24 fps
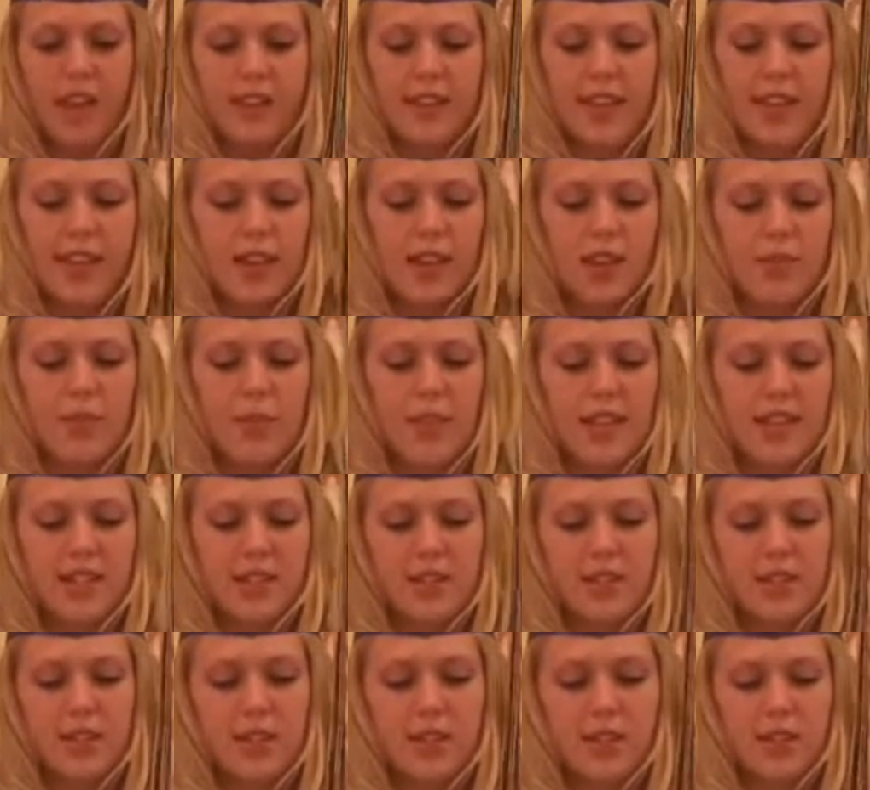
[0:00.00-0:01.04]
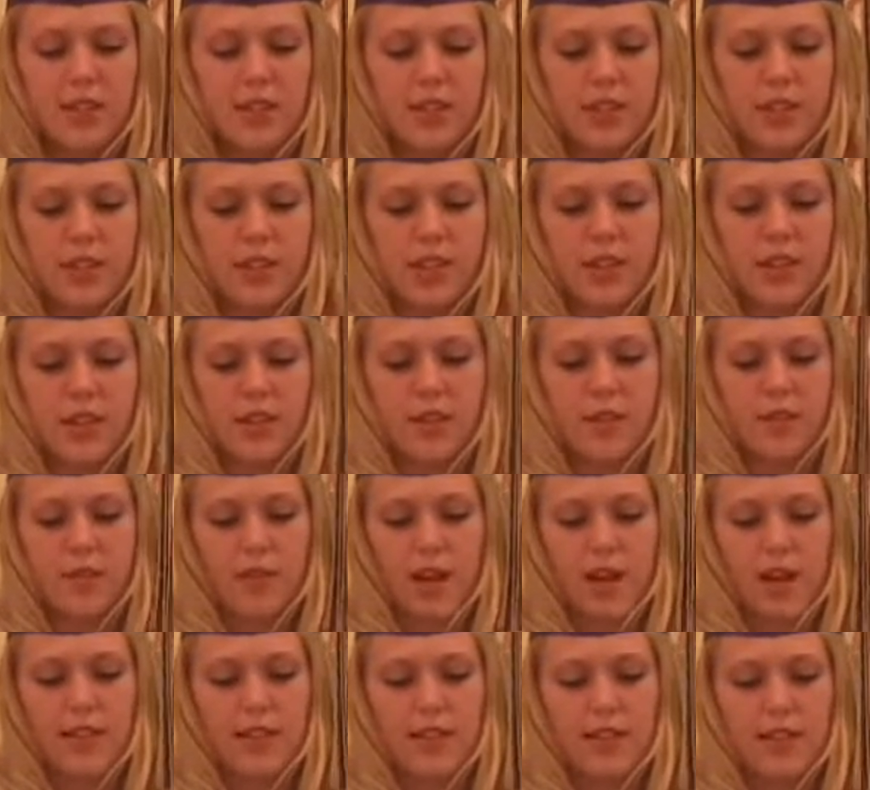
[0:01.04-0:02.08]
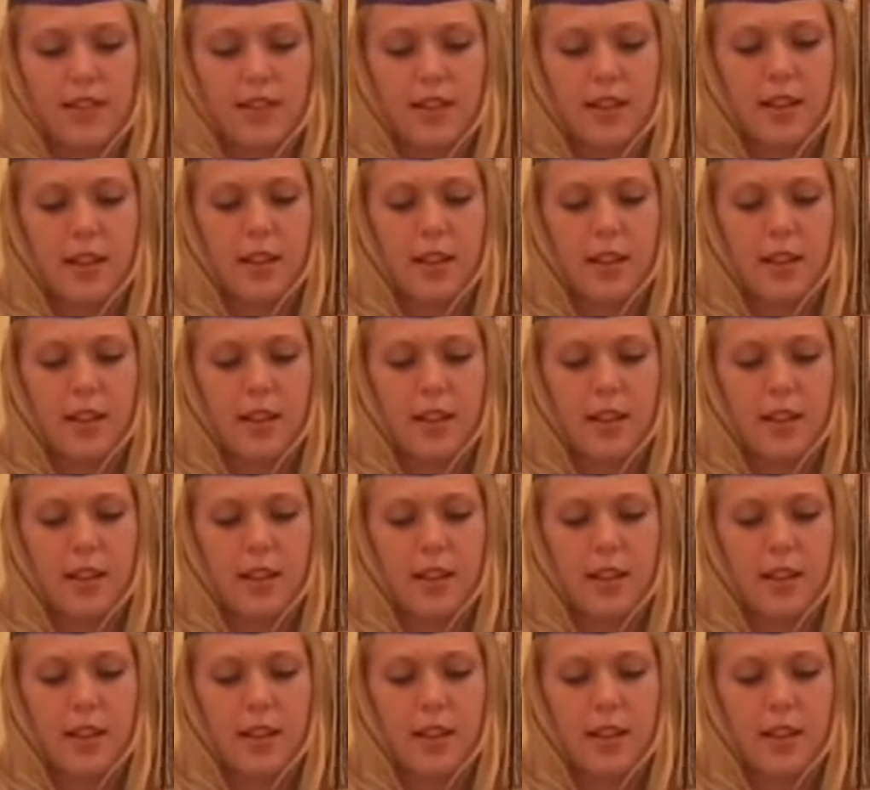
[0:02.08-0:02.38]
They are amazed with the diversity of friends.